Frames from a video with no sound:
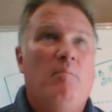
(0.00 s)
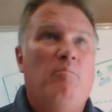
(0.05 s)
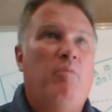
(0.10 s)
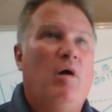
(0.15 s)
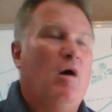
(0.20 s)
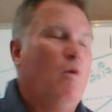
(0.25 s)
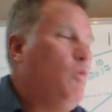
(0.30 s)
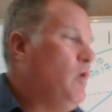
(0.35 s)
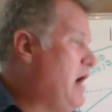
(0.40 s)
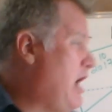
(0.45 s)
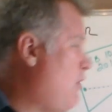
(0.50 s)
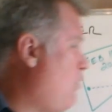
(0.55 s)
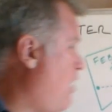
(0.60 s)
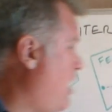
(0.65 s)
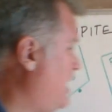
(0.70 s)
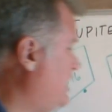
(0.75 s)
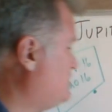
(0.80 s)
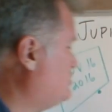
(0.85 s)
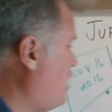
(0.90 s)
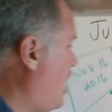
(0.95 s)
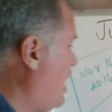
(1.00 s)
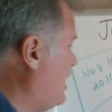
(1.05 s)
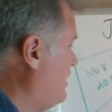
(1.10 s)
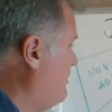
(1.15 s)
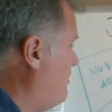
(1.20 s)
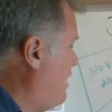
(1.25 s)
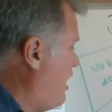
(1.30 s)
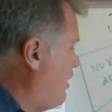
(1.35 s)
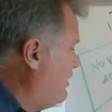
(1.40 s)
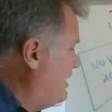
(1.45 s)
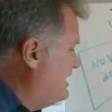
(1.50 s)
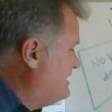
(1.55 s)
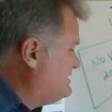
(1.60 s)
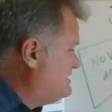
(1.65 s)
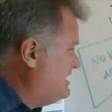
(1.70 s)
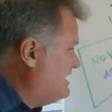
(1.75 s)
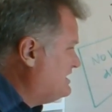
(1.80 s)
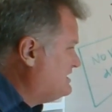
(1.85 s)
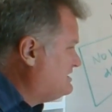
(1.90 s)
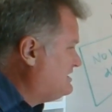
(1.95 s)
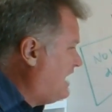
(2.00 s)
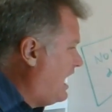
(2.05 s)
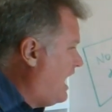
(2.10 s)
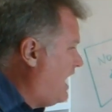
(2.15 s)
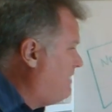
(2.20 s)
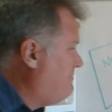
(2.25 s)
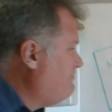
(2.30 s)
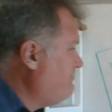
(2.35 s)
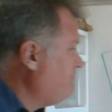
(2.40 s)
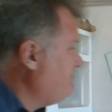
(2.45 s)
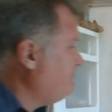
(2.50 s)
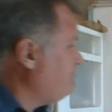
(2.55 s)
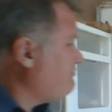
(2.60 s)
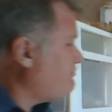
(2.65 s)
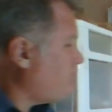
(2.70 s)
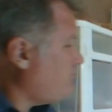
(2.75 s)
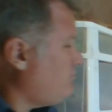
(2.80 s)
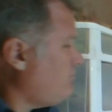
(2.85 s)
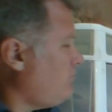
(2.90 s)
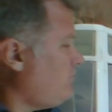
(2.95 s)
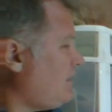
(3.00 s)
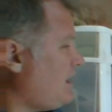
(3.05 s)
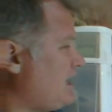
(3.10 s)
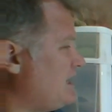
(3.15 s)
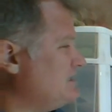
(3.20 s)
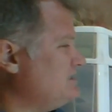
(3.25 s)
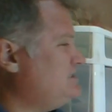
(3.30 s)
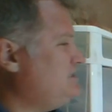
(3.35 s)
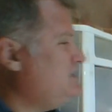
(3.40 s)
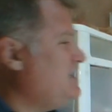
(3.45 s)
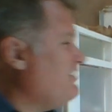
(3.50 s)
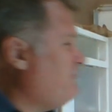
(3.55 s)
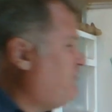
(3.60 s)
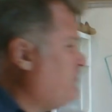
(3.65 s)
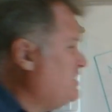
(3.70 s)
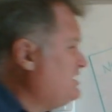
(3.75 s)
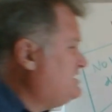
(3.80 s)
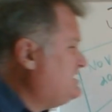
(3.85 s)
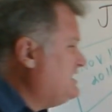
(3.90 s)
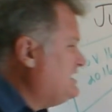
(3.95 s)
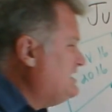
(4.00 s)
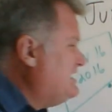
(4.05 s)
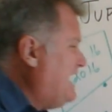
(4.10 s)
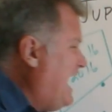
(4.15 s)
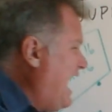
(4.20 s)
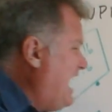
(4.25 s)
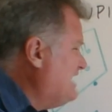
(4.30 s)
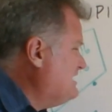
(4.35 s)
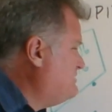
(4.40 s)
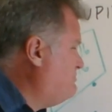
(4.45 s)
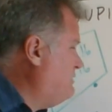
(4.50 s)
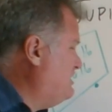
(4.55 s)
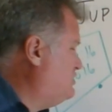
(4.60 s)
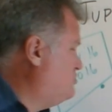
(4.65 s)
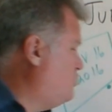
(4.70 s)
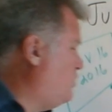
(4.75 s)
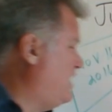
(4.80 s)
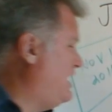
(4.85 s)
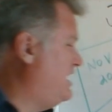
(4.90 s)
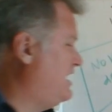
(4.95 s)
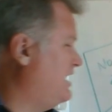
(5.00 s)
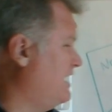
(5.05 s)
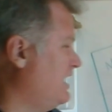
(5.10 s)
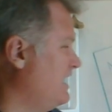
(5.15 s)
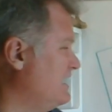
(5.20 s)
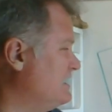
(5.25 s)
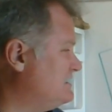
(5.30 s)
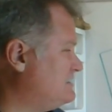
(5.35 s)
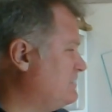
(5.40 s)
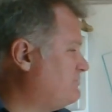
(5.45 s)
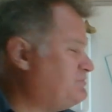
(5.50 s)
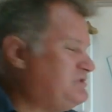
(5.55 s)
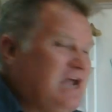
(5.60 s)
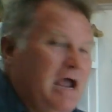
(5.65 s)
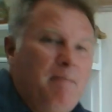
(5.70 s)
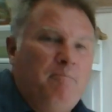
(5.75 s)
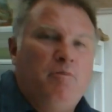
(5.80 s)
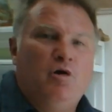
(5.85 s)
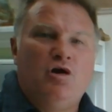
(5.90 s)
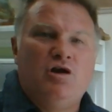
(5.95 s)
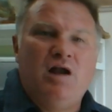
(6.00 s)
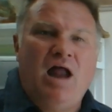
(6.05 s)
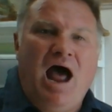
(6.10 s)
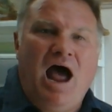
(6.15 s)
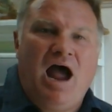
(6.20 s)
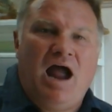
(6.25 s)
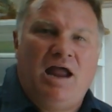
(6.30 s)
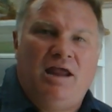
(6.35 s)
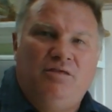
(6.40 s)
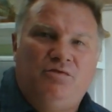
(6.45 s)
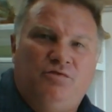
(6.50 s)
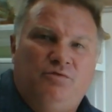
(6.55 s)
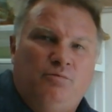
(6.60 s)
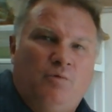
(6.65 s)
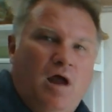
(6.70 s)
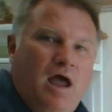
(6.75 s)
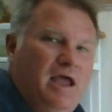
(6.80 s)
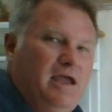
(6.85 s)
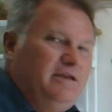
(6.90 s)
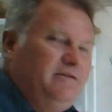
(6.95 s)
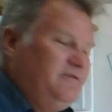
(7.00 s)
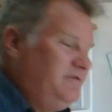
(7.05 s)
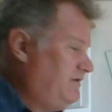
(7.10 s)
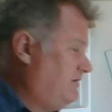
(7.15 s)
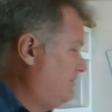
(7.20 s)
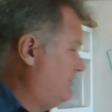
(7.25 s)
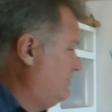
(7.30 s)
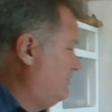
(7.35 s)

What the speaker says: But what I want to talk about is this difference in days between September 9th, right?